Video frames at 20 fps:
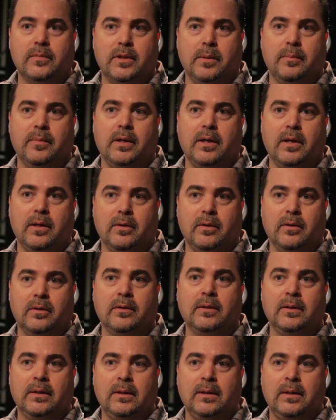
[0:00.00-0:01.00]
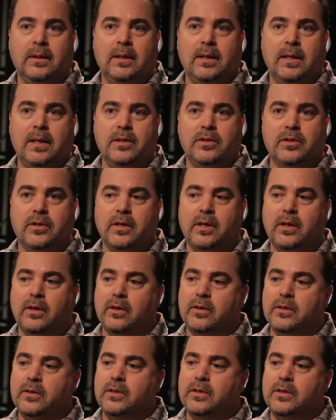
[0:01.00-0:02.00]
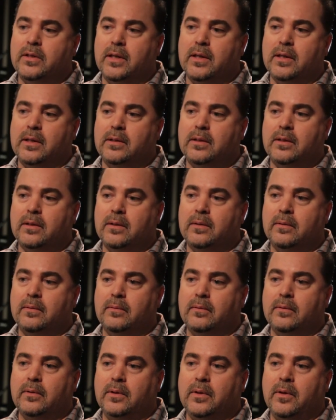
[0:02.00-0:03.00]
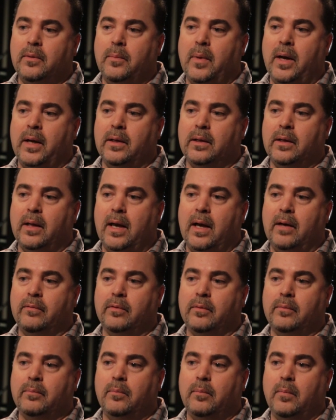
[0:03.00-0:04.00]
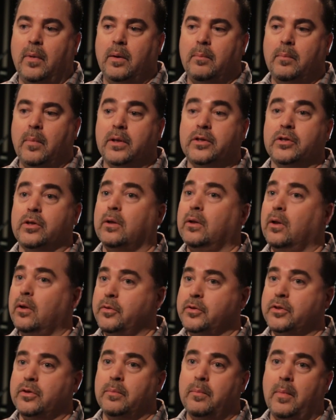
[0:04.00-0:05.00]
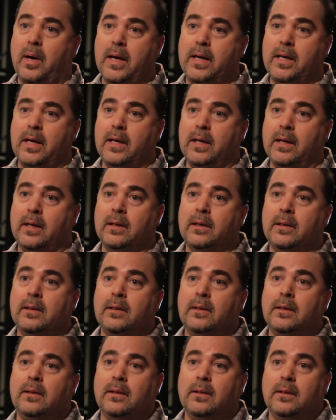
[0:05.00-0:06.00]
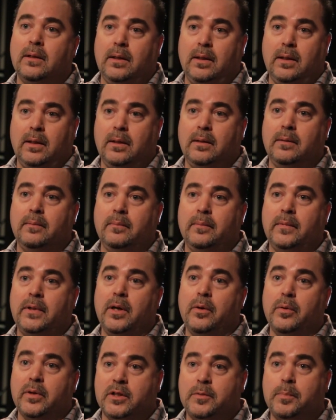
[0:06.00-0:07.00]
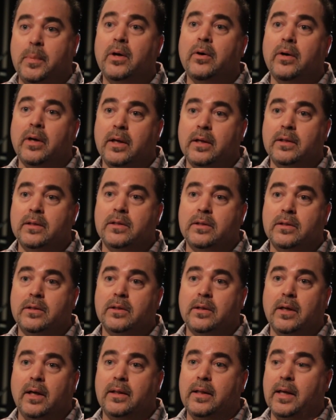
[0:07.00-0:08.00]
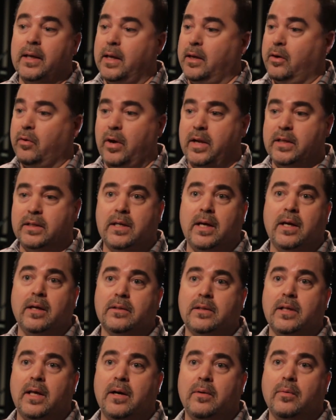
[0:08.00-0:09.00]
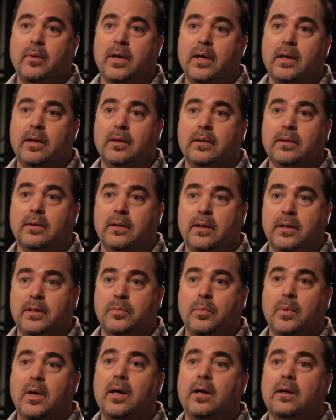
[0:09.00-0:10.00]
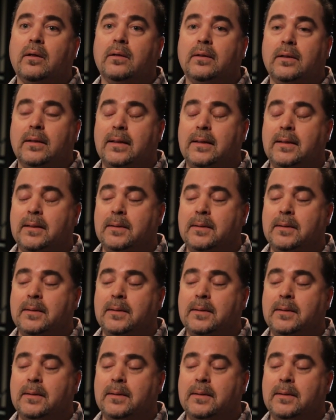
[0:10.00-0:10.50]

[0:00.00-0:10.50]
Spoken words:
some of the other engineers that might have a much closer miking experience, and they get great sounds that way as well.